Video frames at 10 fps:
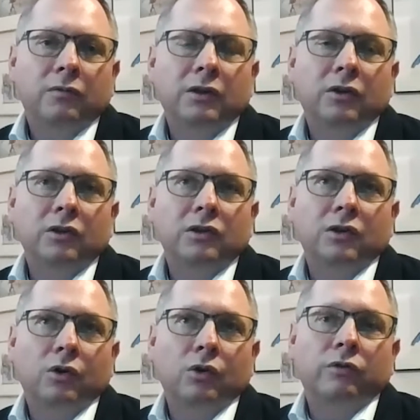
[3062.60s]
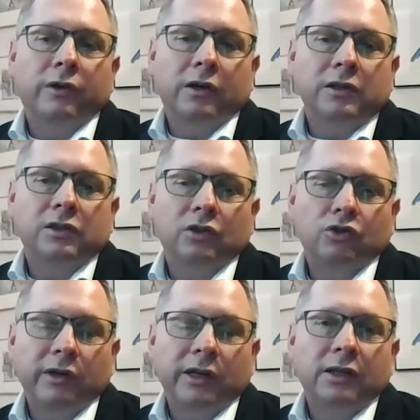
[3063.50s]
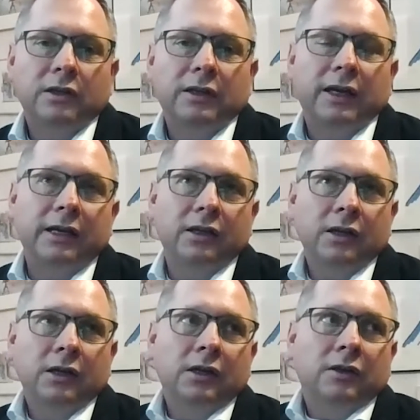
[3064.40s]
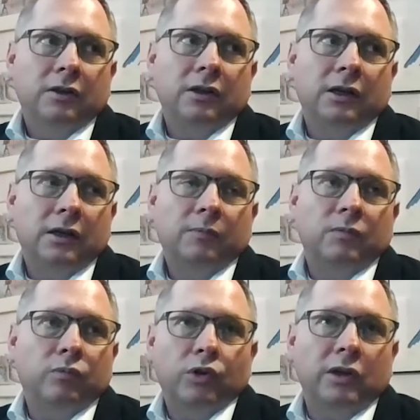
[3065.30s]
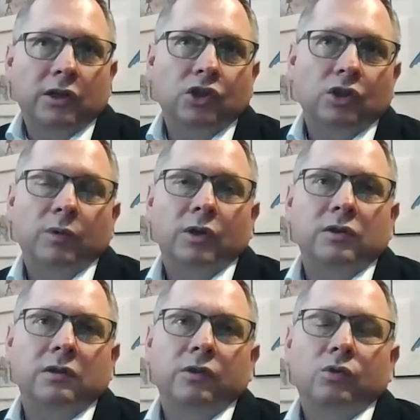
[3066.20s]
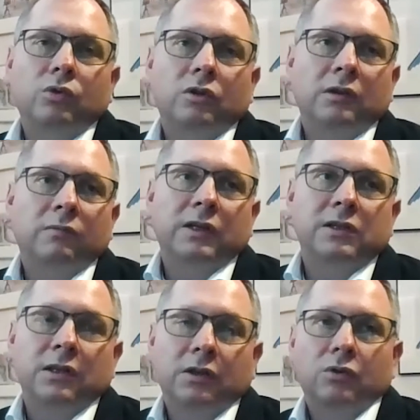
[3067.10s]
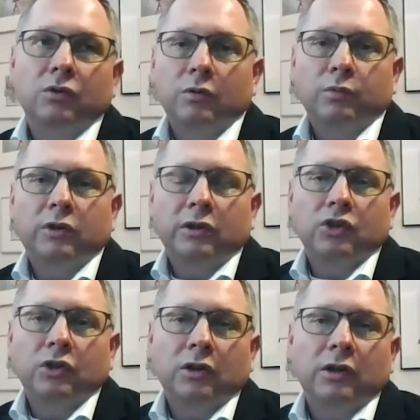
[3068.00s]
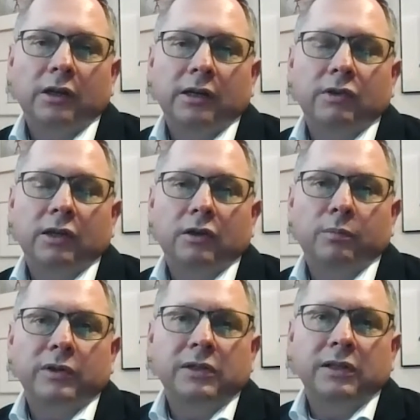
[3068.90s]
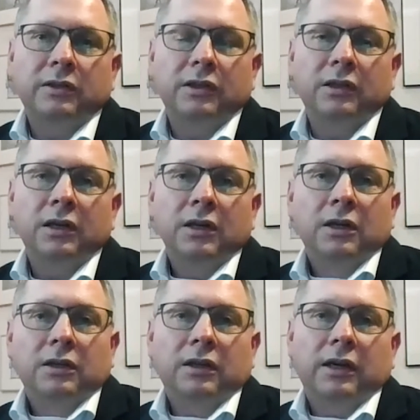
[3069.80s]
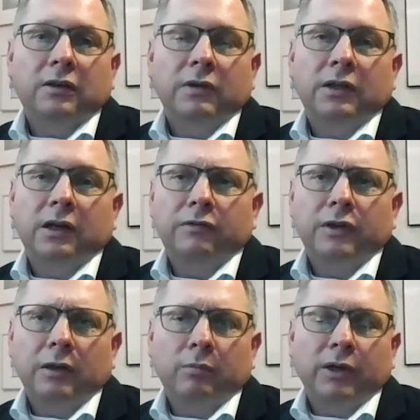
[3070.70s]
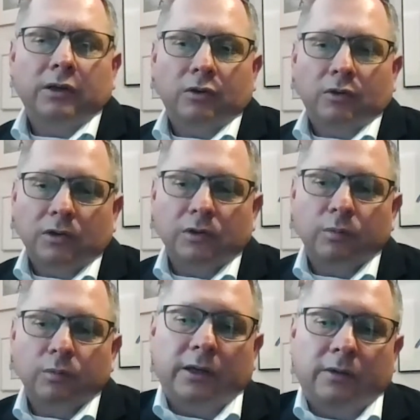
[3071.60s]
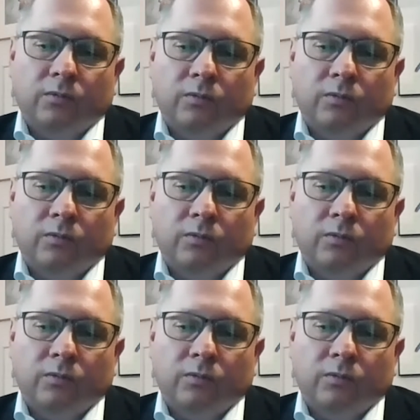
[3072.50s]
will not so fast shrink like the production, because if you do not invest into your production area capacity, that will have an impact on the supply.